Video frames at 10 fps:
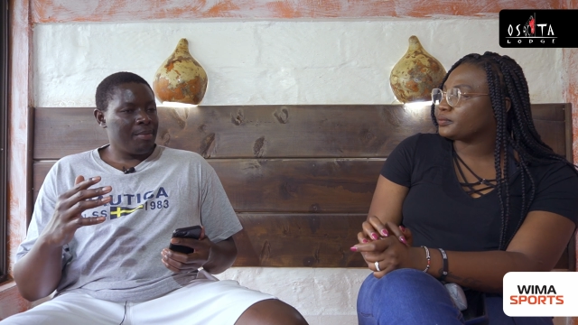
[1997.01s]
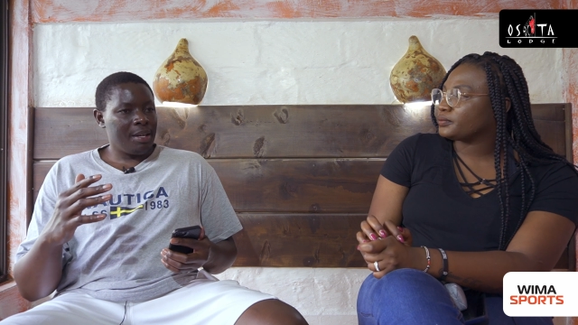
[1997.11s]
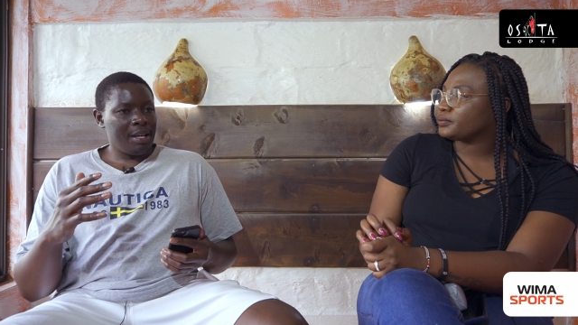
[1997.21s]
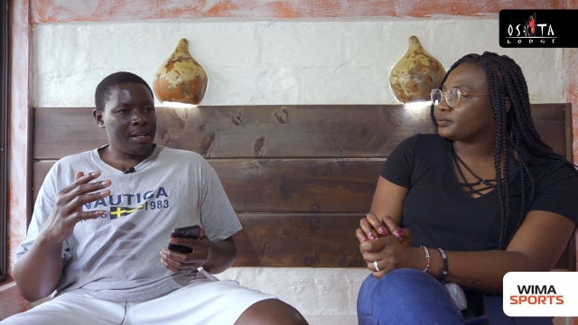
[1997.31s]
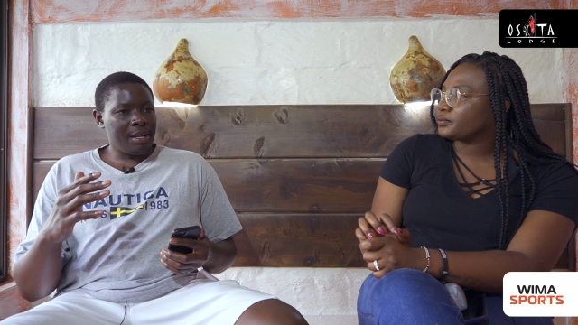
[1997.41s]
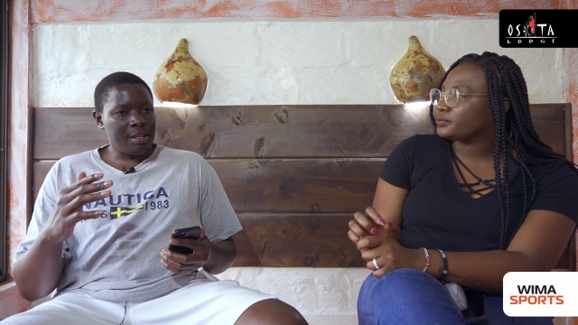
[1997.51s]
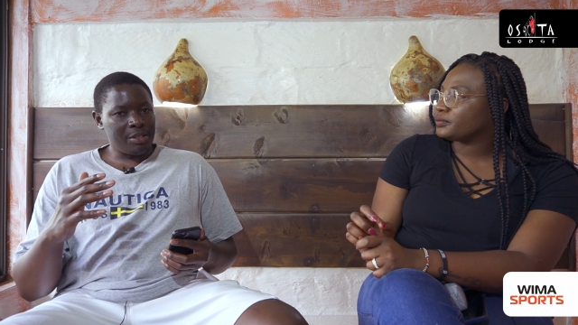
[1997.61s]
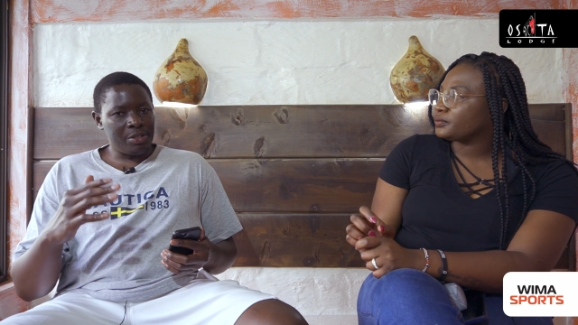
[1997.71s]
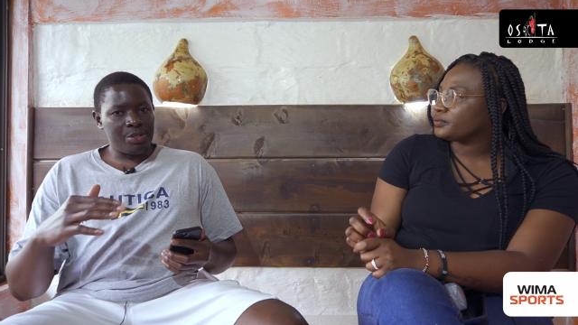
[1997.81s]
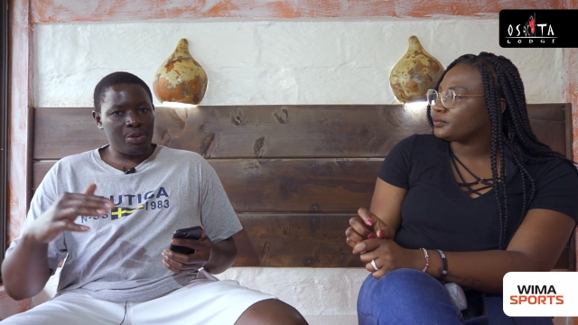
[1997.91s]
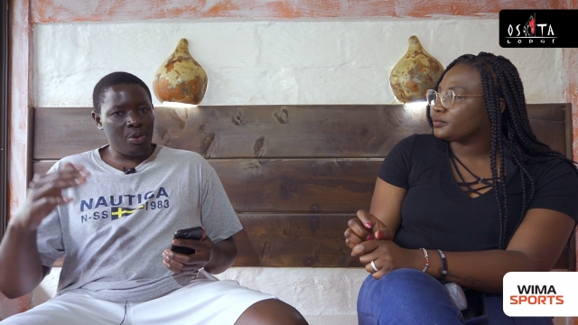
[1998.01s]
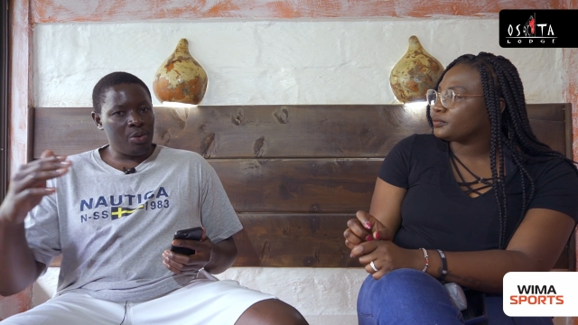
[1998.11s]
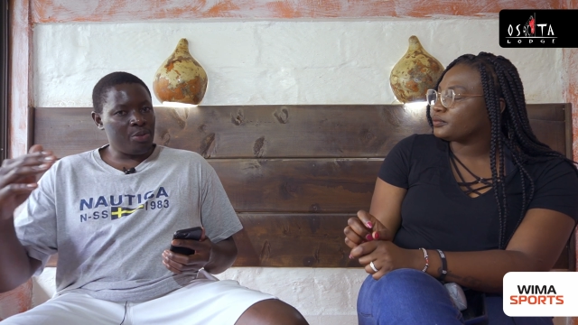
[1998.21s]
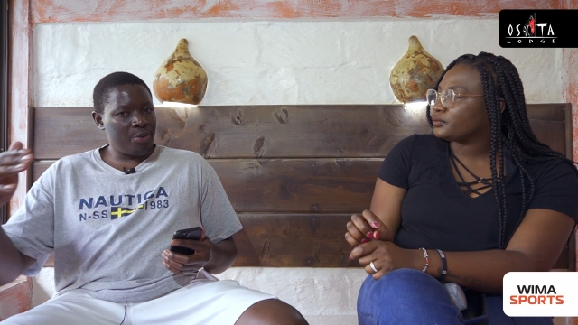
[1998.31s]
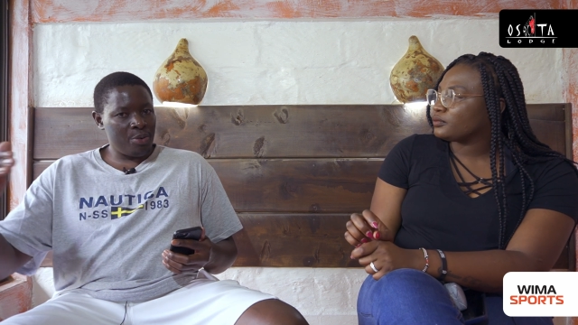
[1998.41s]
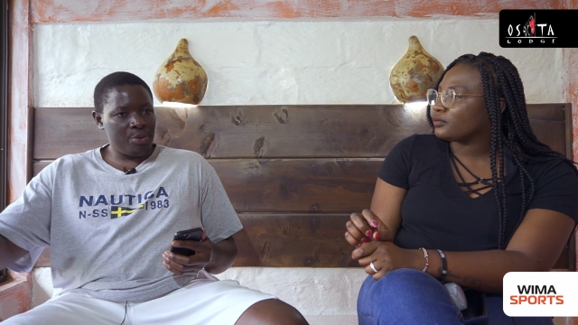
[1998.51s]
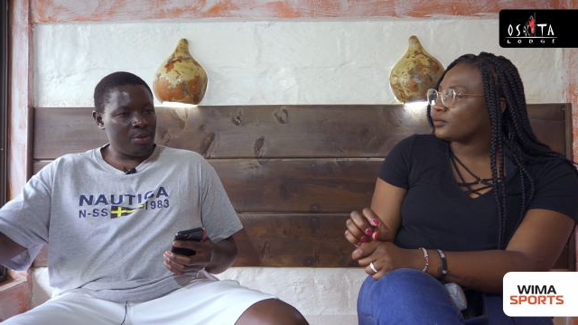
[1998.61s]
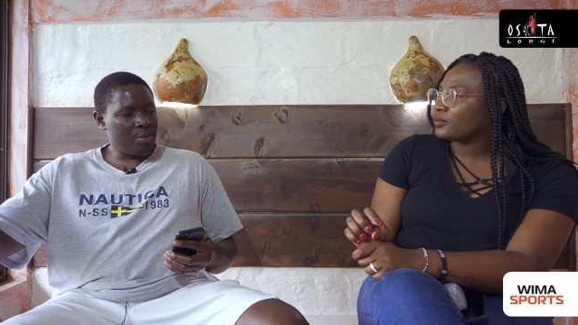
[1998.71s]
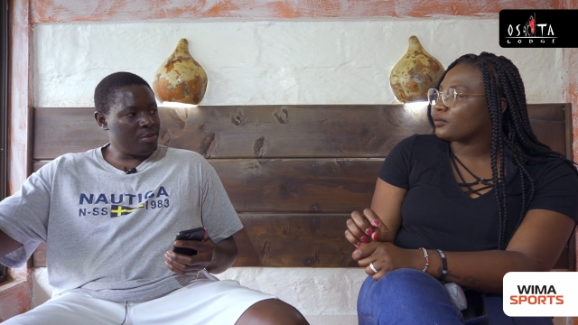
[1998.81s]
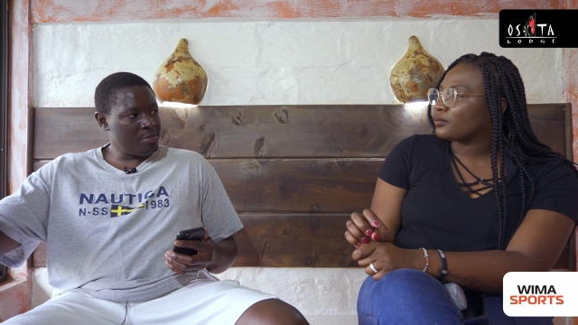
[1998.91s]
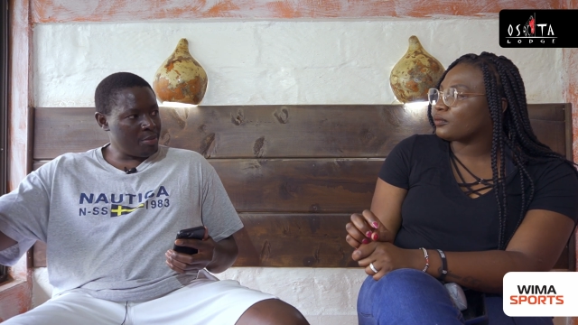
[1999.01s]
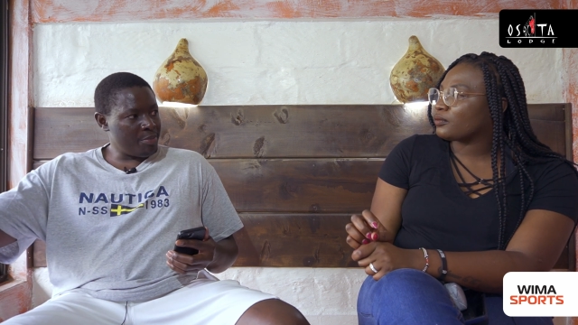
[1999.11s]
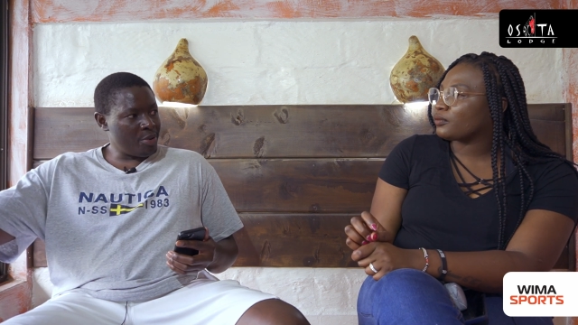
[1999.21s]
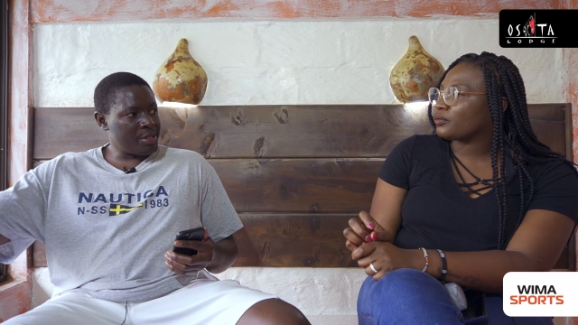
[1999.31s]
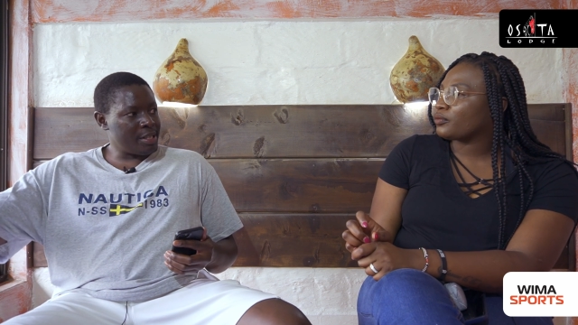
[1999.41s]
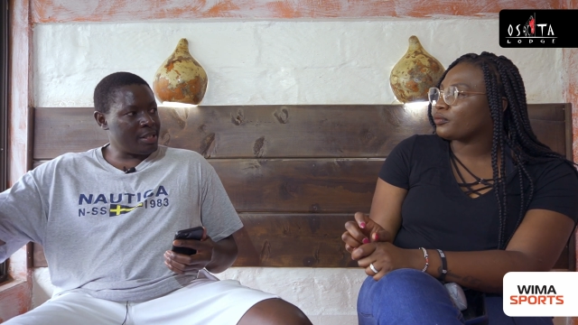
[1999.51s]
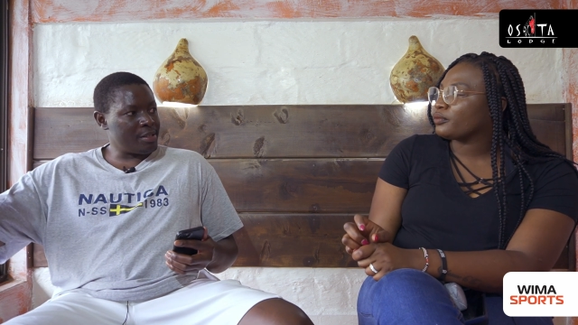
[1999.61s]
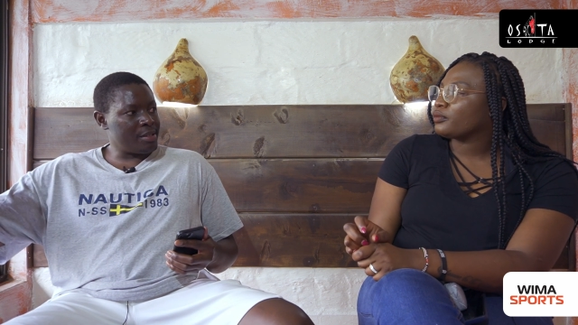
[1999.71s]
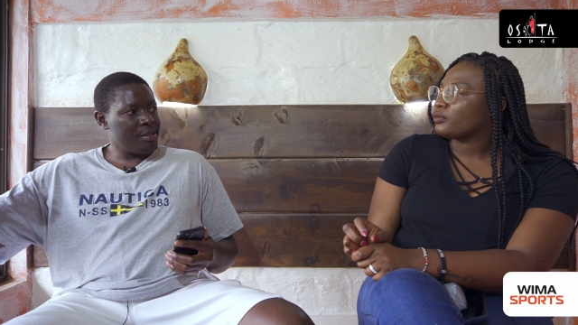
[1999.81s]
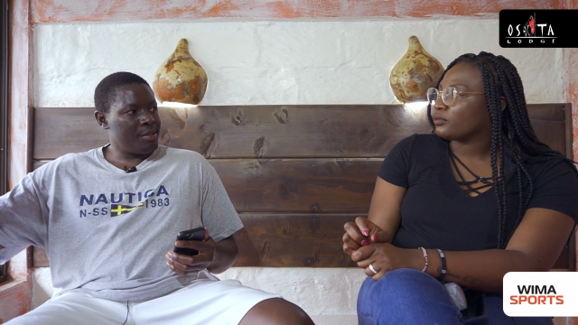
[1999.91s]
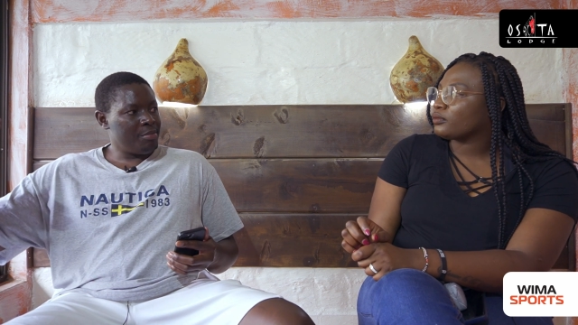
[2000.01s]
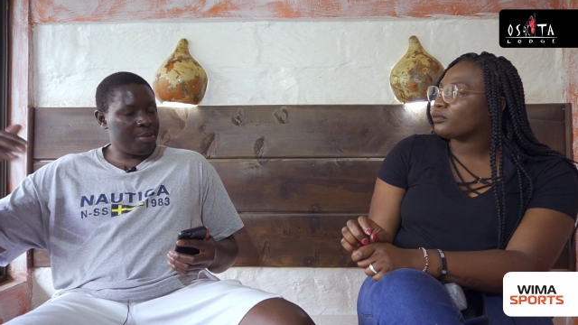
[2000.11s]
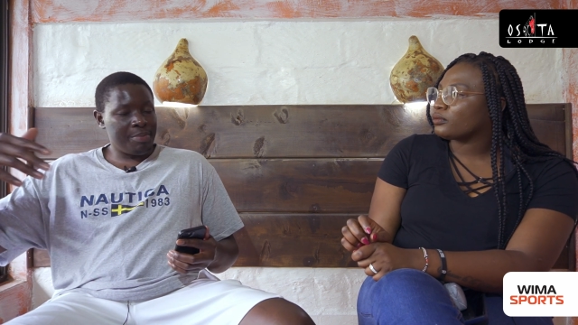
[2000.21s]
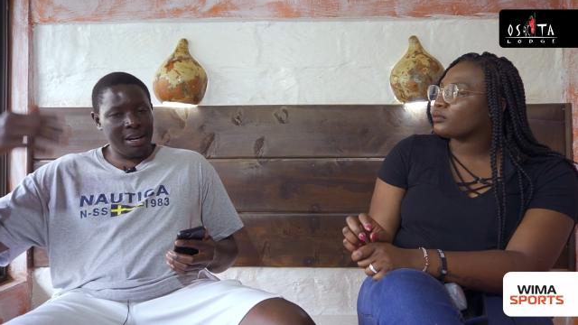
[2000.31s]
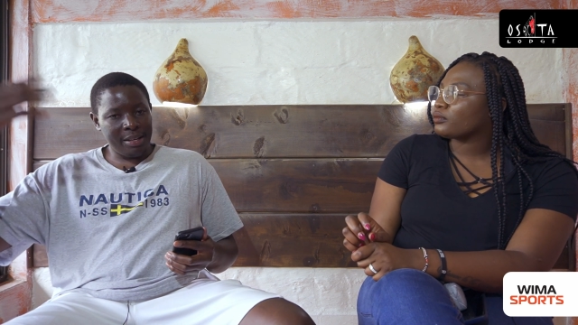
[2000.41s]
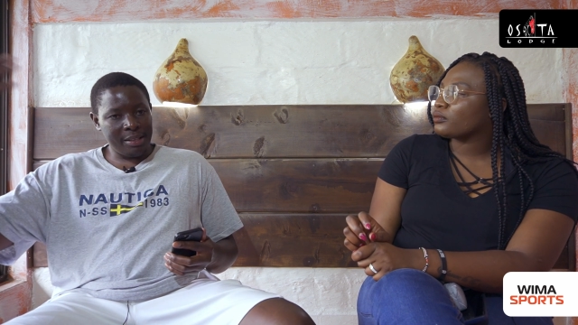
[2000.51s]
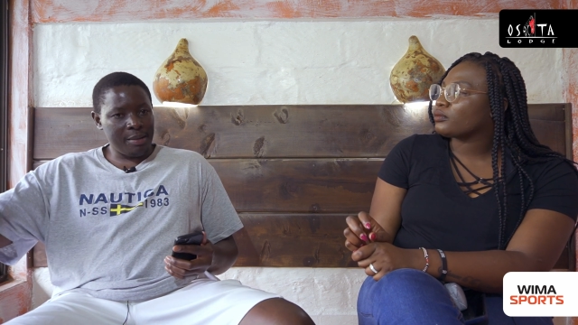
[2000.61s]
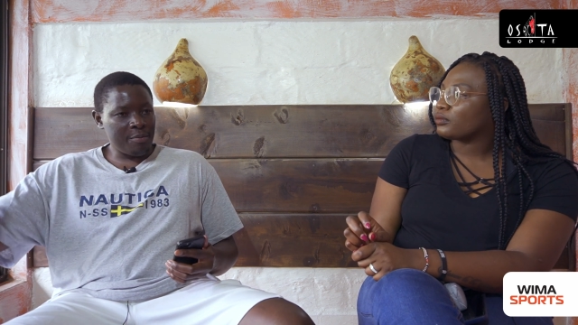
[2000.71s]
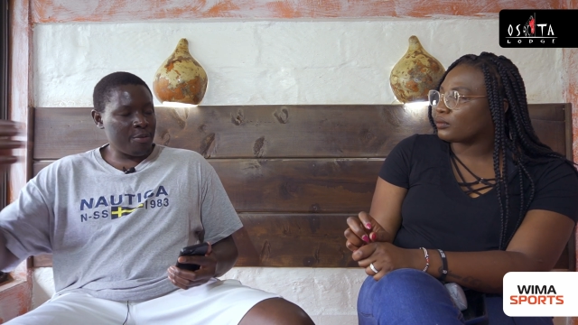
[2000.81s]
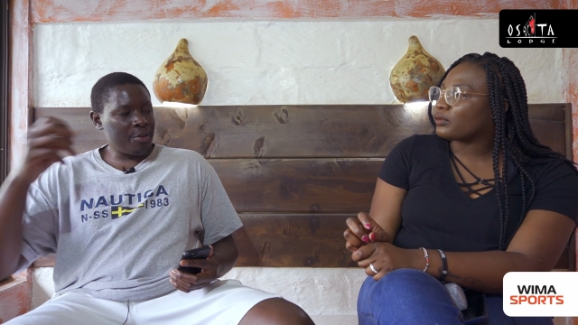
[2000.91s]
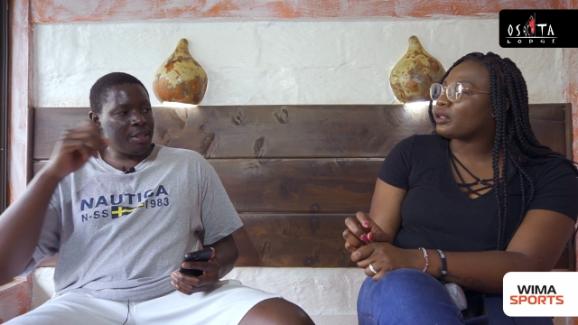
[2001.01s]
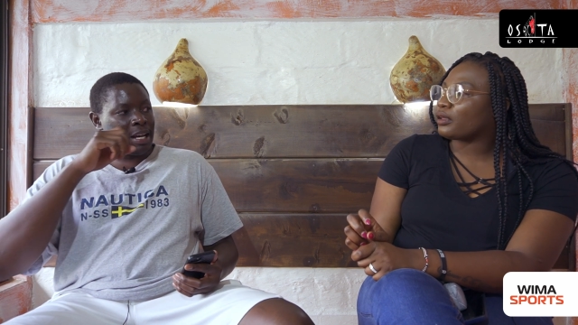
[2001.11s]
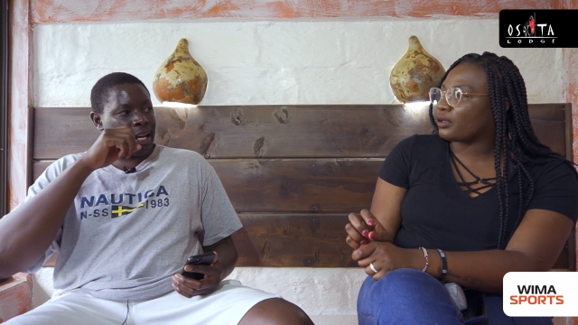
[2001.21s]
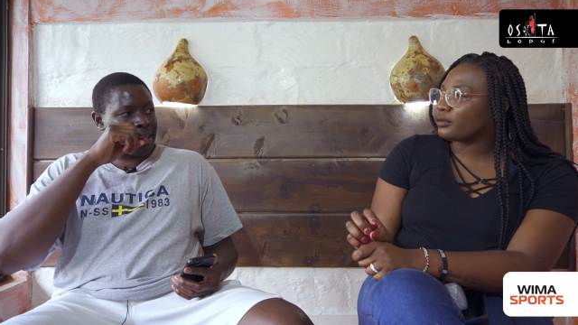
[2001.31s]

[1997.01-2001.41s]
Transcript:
Speaker 1: and uh, just go through the process preparing them for the yeah.